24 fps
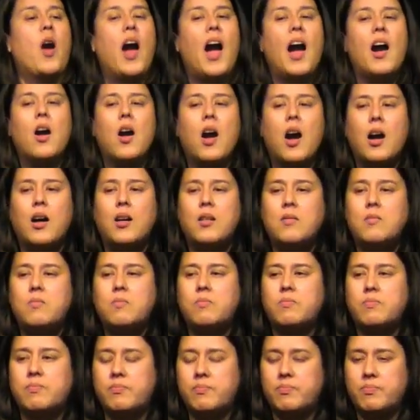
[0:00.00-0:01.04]
We
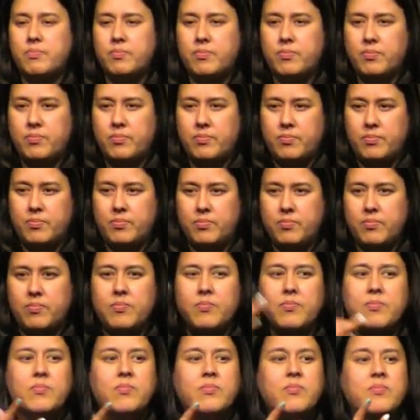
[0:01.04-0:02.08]
live
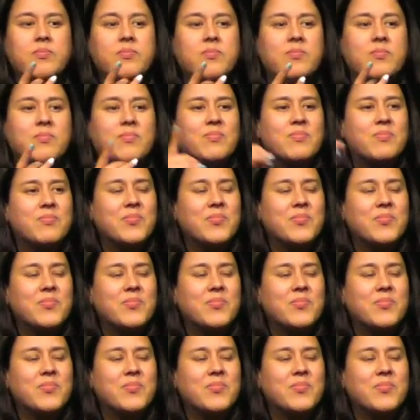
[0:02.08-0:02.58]
okay,